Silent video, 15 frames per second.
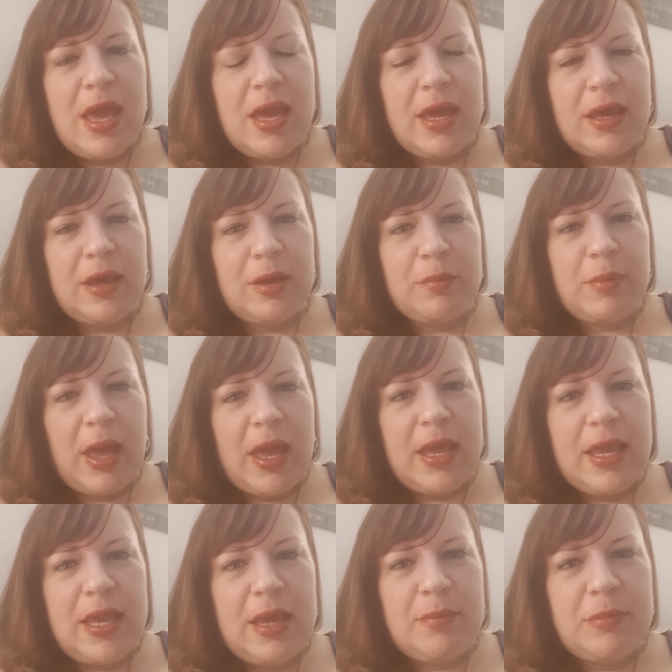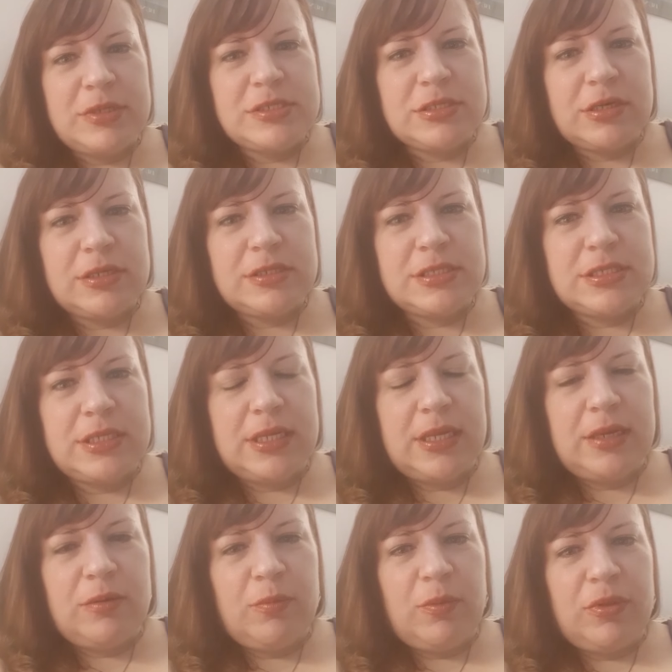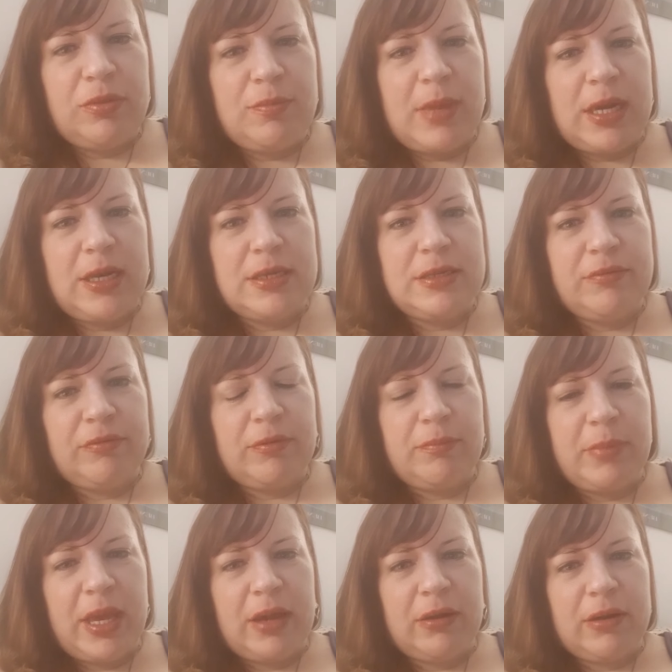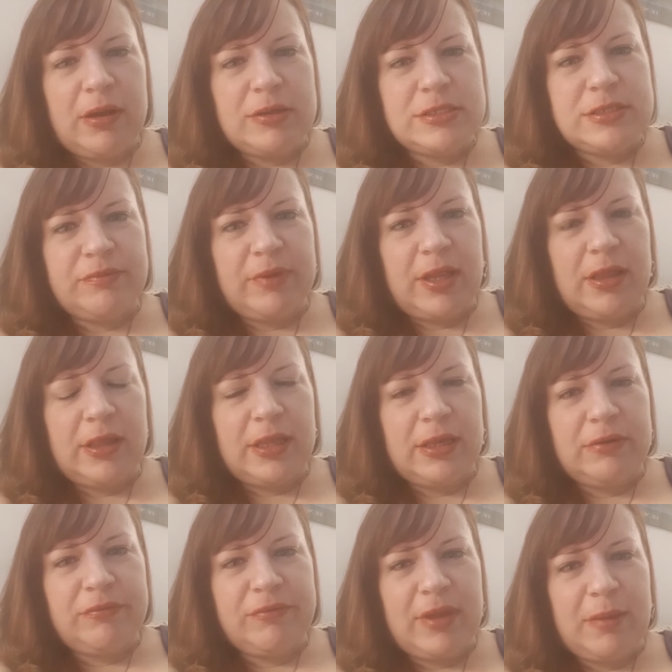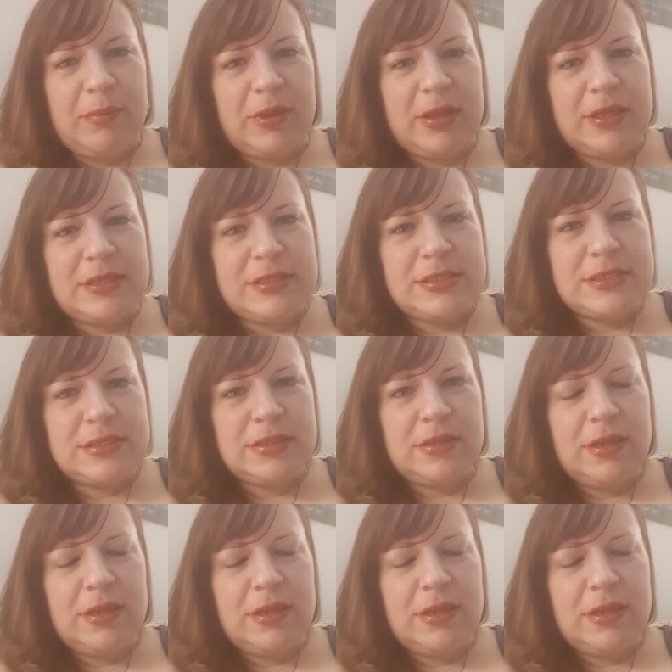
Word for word: Um, I am a star seed with many different backgrounds of alien families.